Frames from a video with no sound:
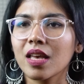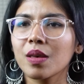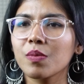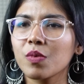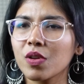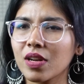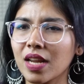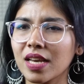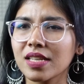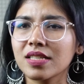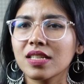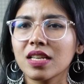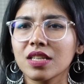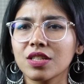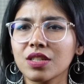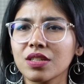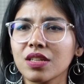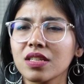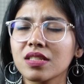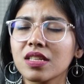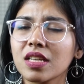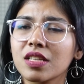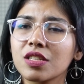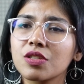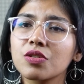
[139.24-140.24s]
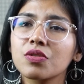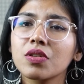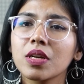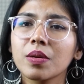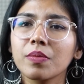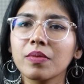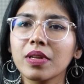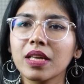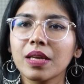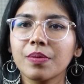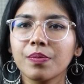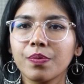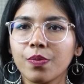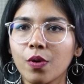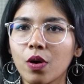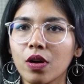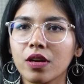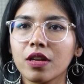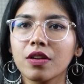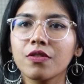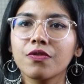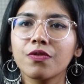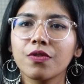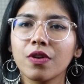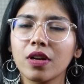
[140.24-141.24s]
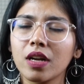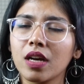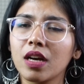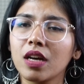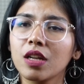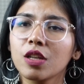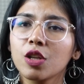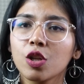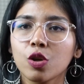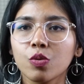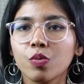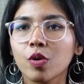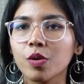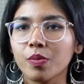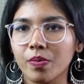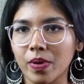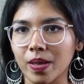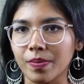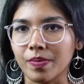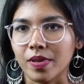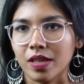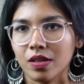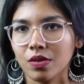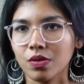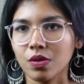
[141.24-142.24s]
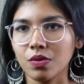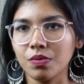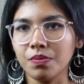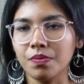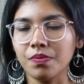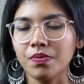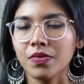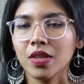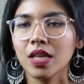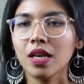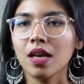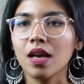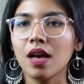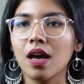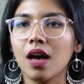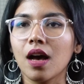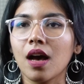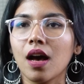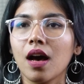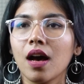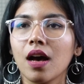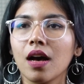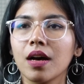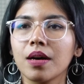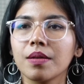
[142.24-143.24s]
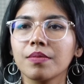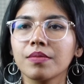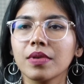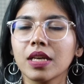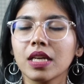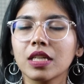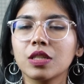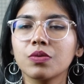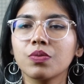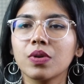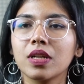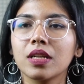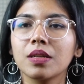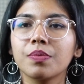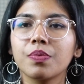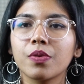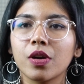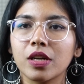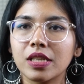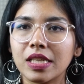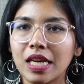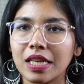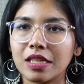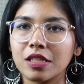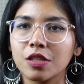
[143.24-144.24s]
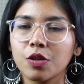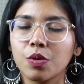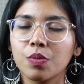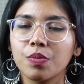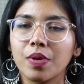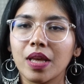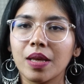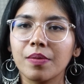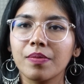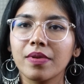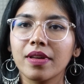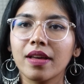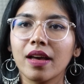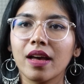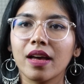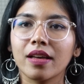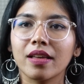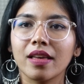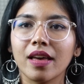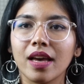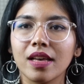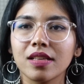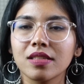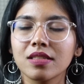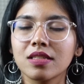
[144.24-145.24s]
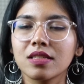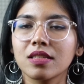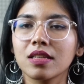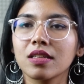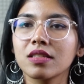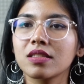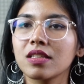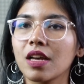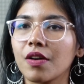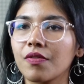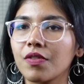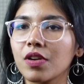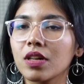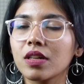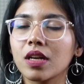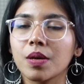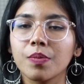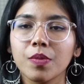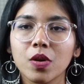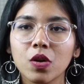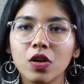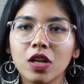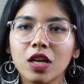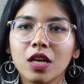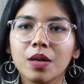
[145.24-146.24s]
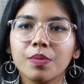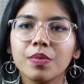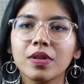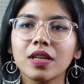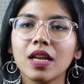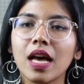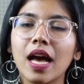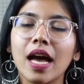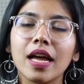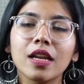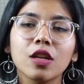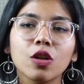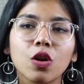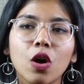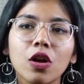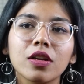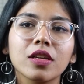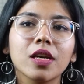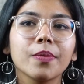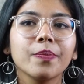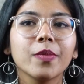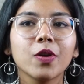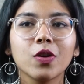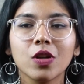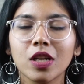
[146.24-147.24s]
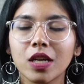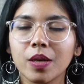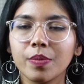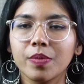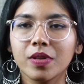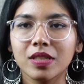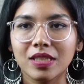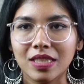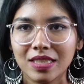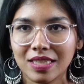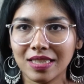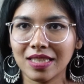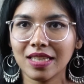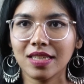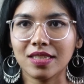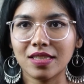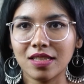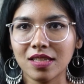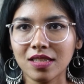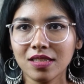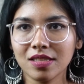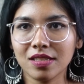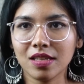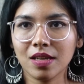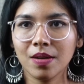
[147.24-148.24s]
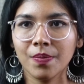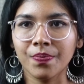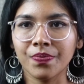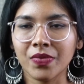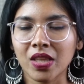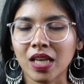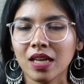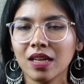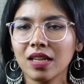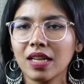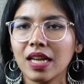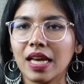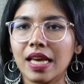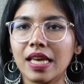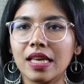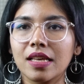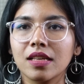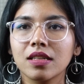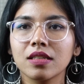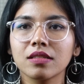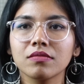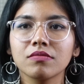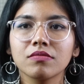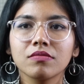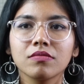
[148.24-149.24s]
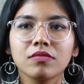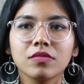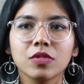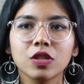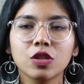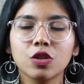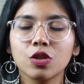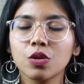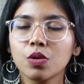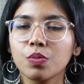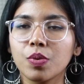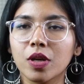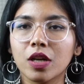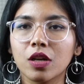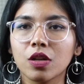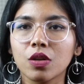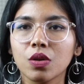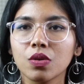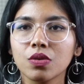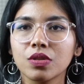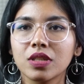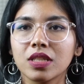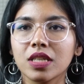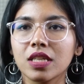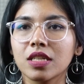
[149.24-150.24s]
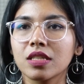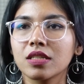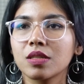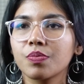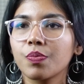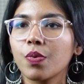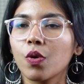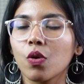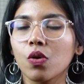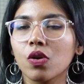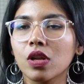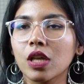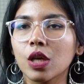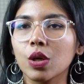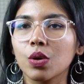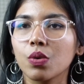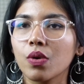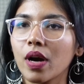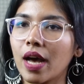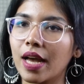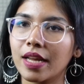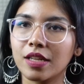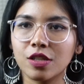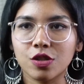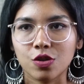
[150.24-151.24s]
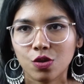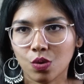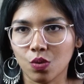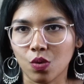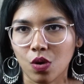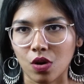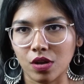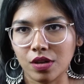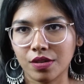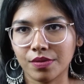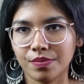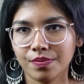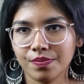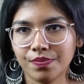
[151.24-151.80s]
Immunization is extremely important for a newborn baby, It will protect your baby against several communicable and non-communicable diseases like tuberculosis, polio and so on.